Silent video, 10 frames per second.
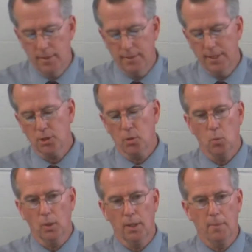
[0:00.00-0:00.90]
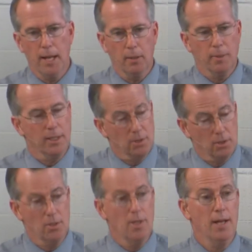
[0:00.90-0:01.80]
doesn't really matter, because
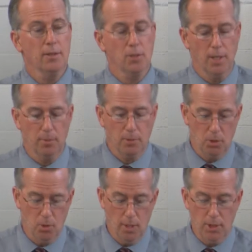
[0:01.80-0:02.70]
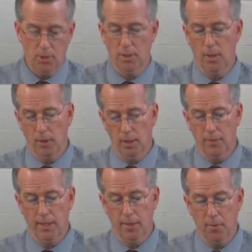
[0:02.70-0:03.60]
it's not the same situation they were
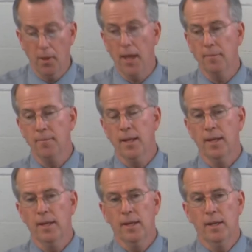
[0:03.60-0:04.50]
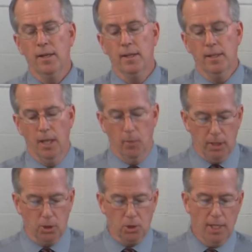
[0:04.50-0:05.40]
living in then. Now, we
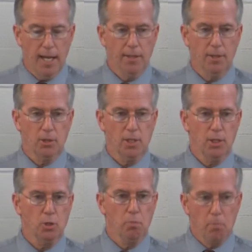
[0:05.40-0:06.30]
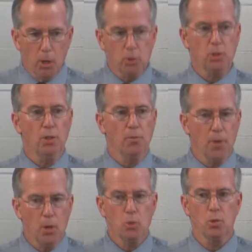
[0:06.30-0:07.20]
understand that since most of
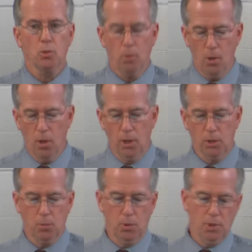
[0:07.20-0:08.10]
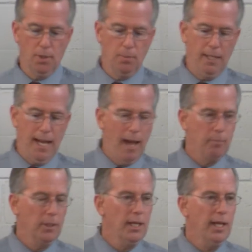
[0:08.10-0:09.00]
those laws were simply
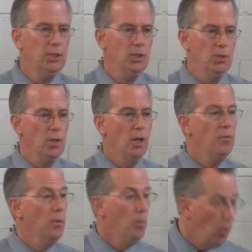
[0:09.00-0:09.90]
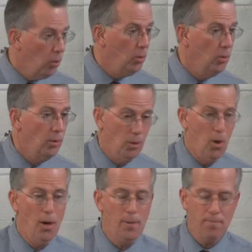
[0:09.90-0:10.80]
applications of the moral
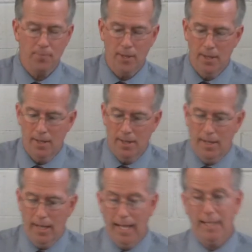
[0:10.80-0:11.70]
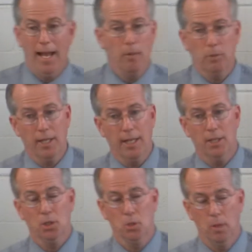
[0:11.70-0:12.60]
law, and
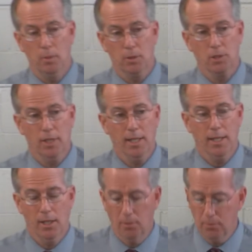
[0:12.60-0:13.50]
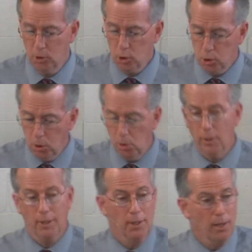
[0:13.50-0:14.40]
applications, we would say, of true
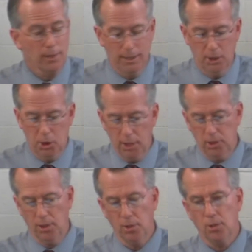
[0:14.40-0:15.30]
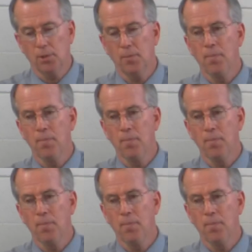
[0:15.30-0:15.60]
and godly justice,